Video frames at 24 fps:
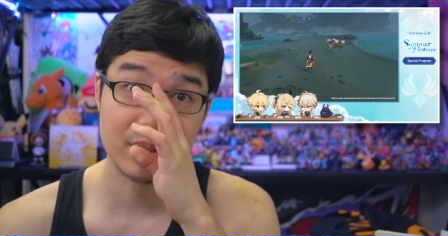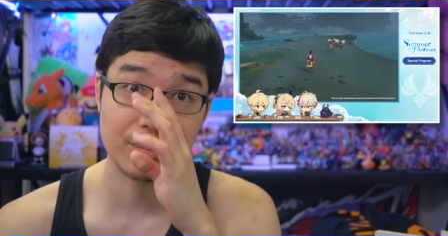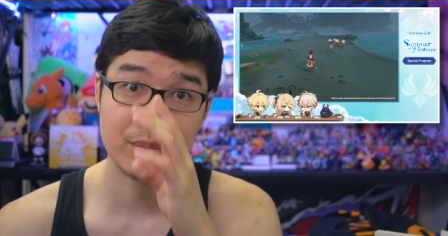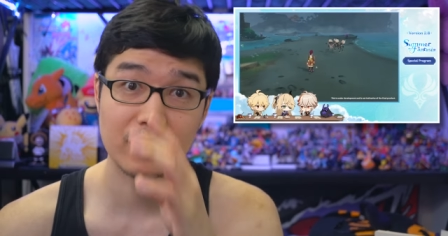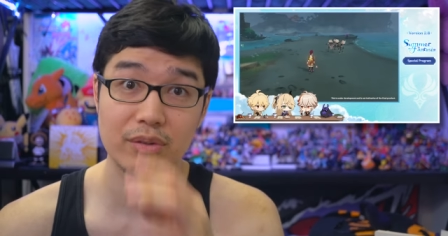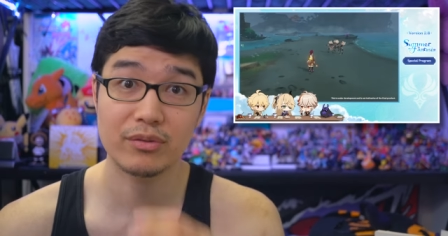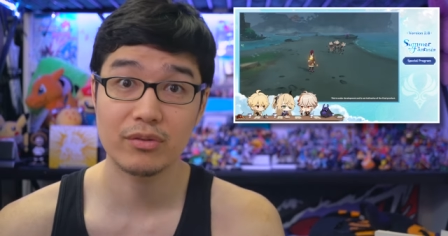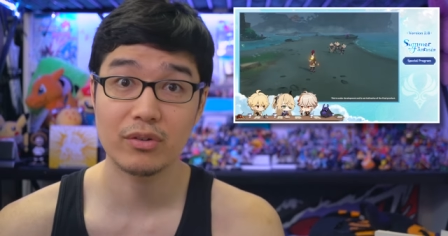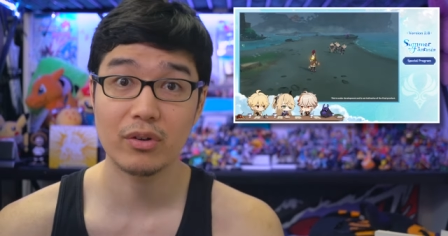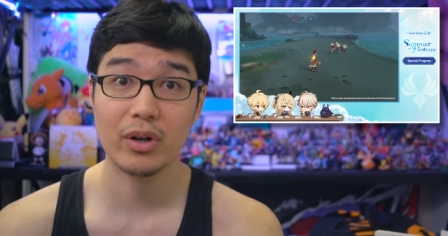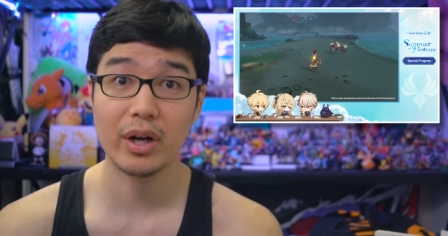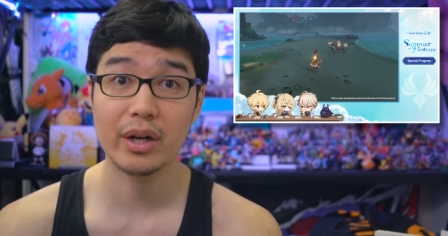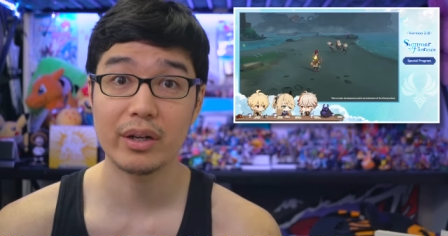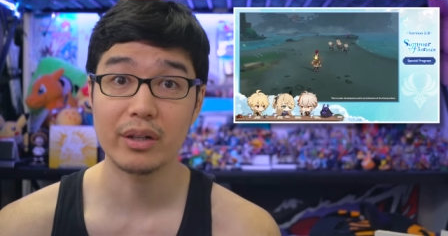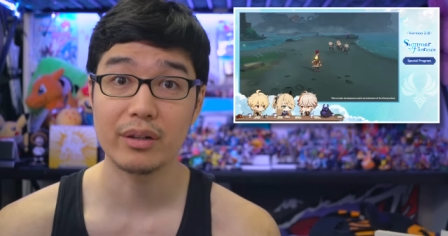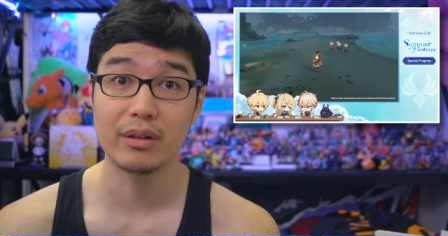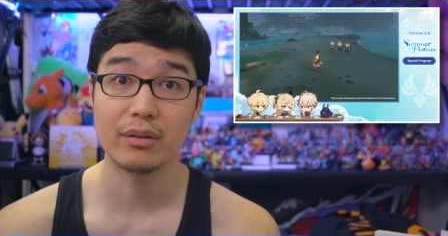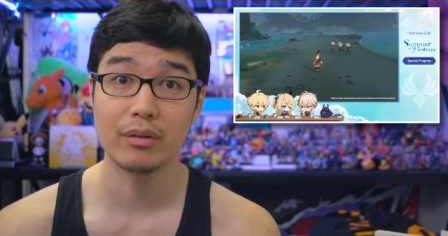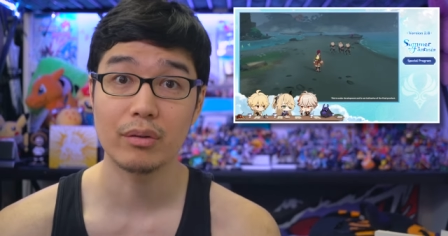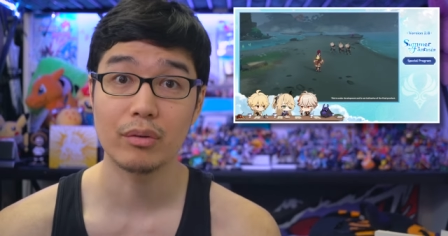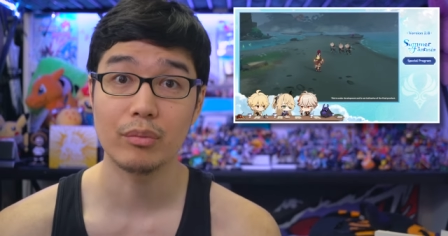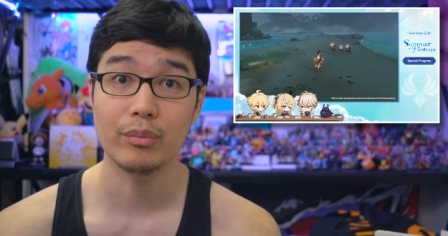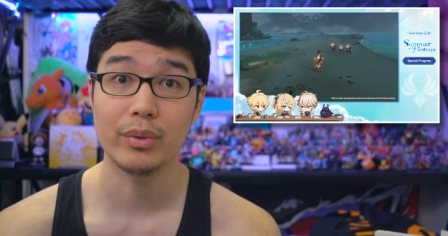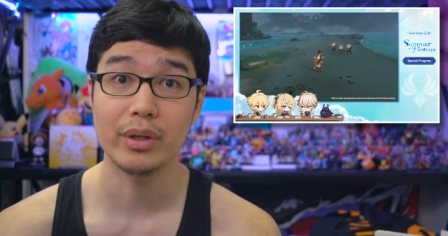up the variety
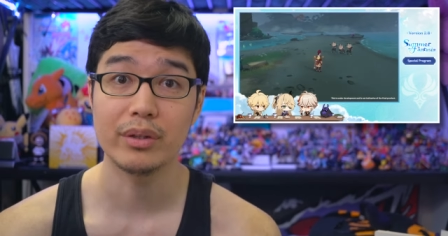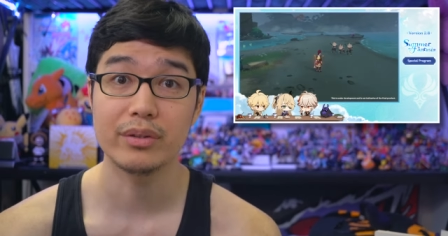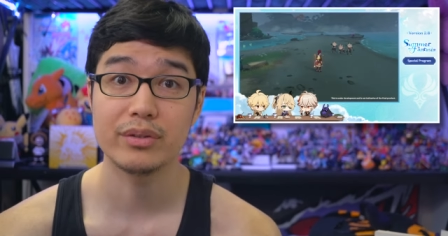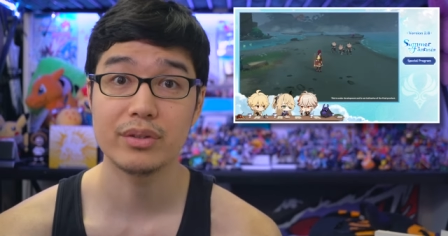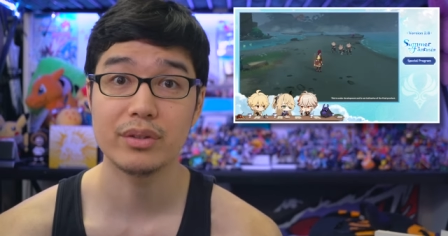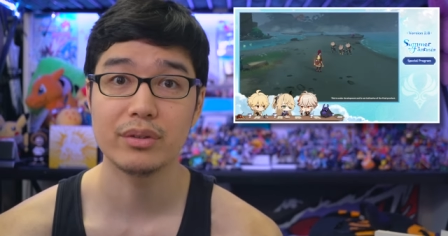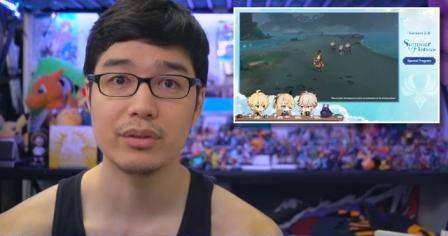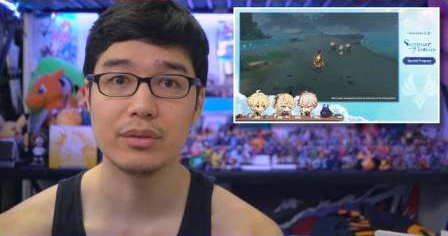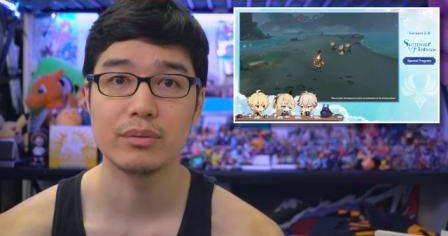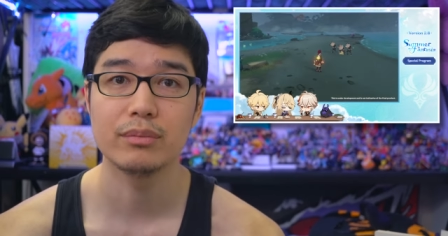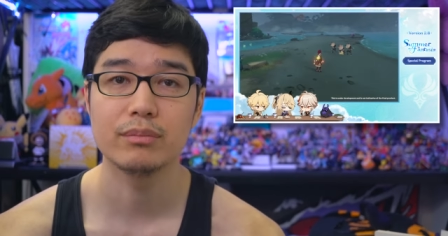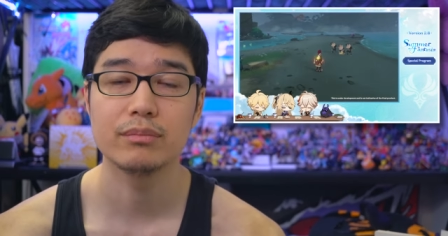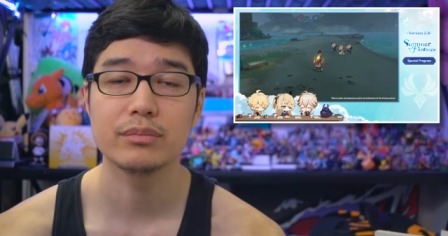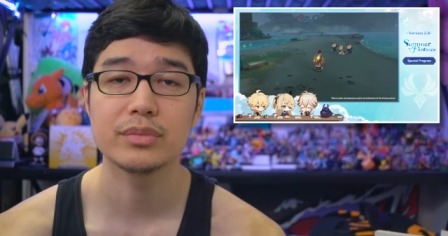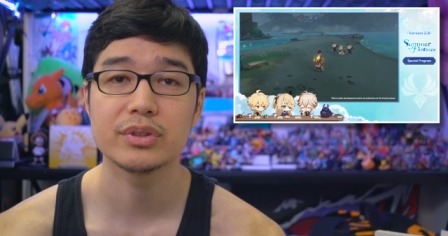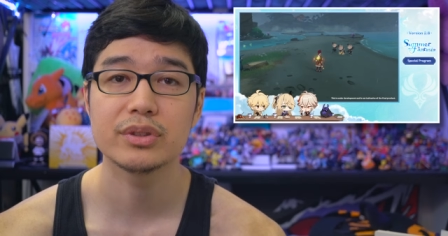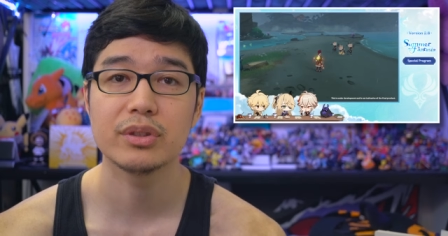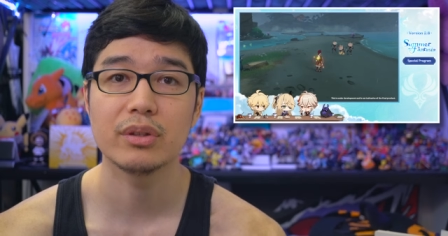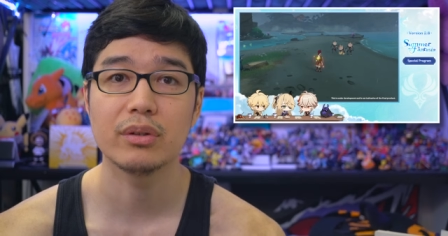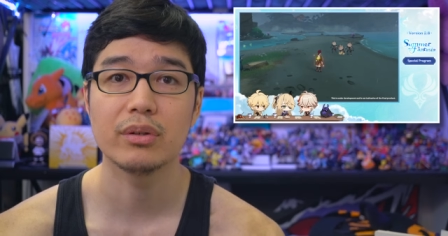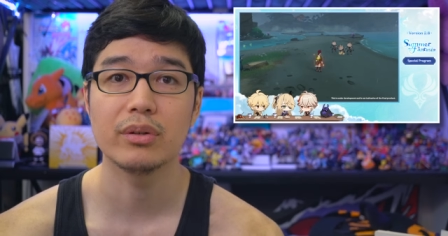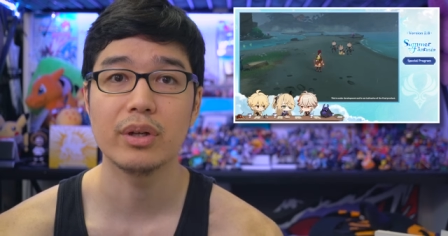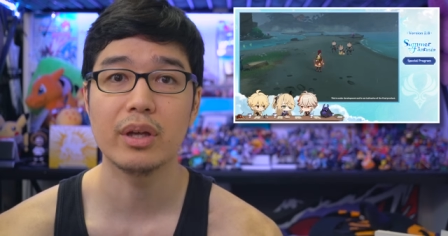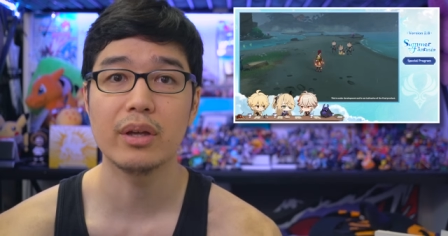a little bit too
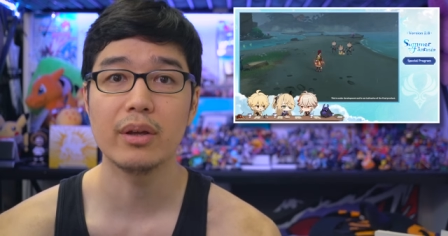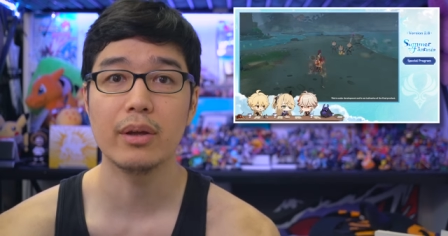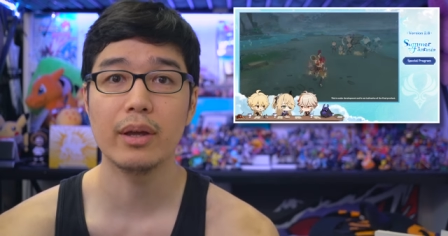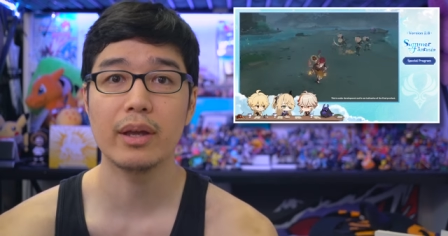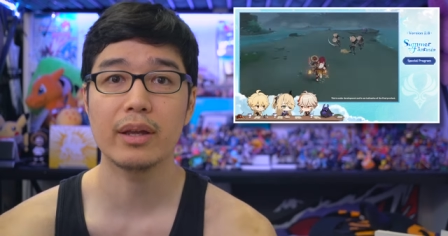so it,